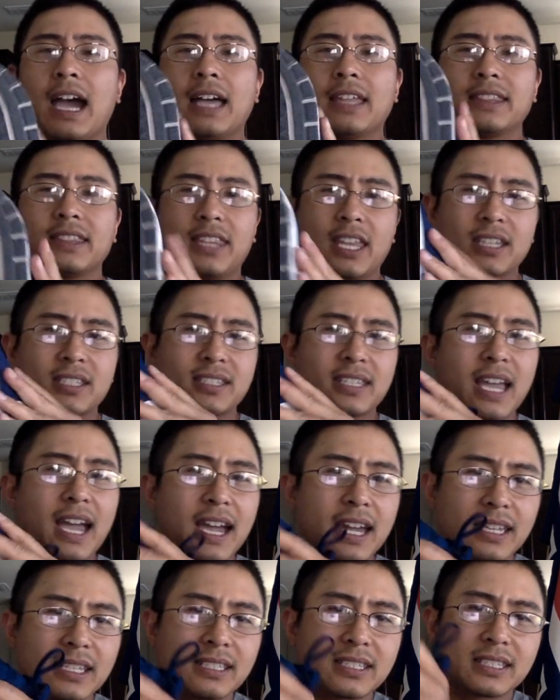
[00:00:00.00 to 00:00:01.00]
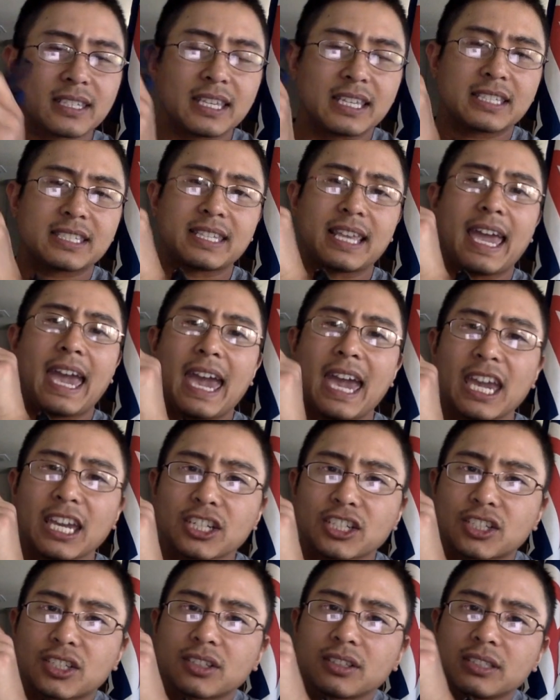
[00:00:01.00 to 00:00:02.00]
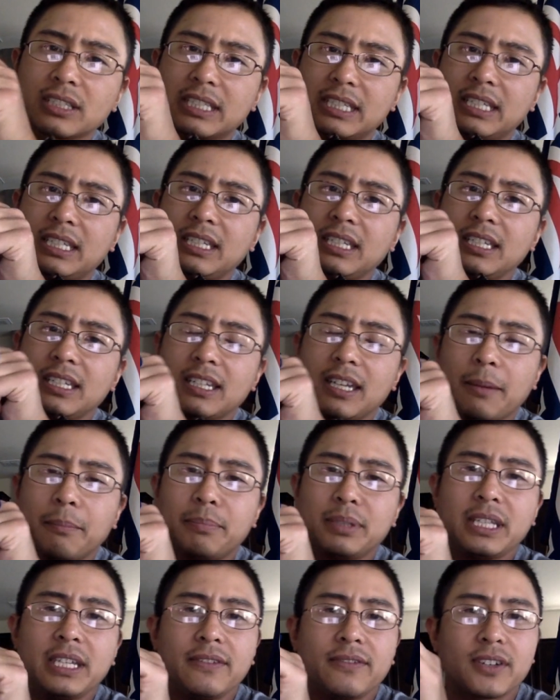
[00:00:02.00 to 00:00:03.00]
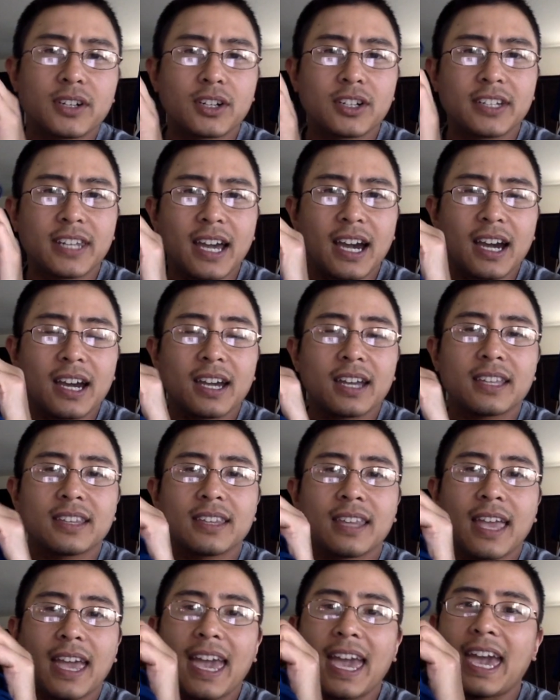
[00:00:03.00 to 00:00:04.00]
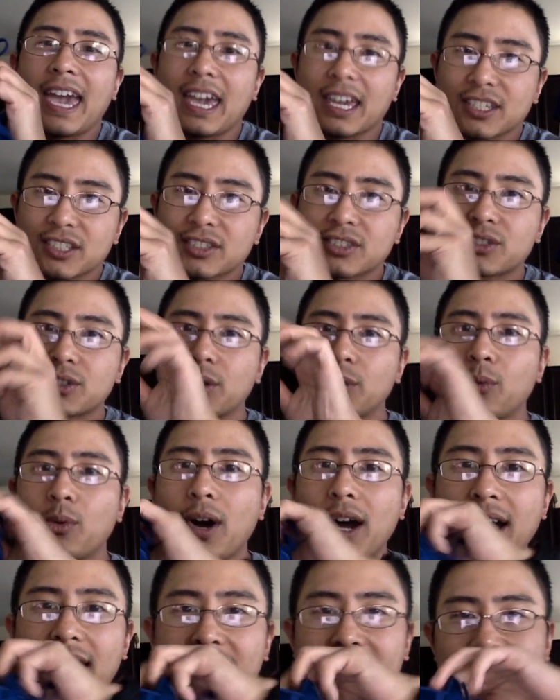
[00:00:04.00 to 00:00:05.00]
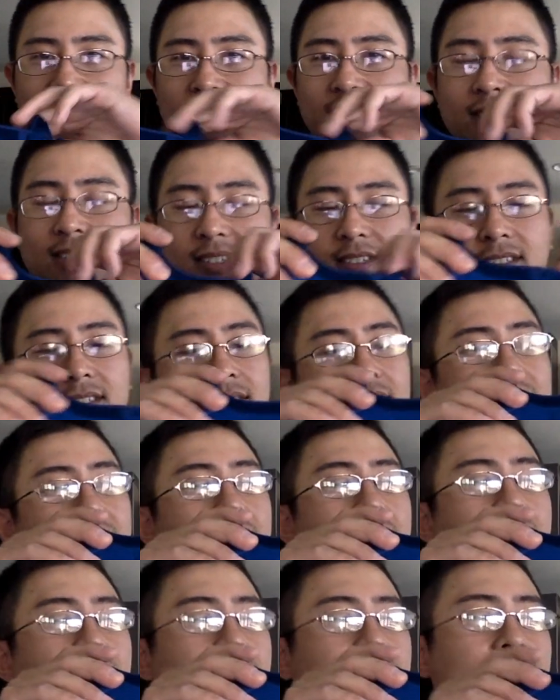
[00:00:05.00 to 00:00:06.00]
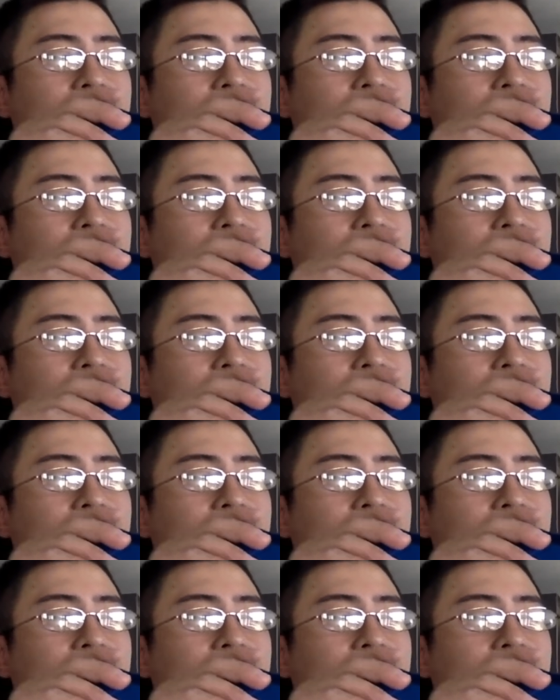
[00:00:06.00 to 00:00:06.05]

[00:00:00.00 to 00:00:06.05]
the size is actually, believe it or not, extra wide. See,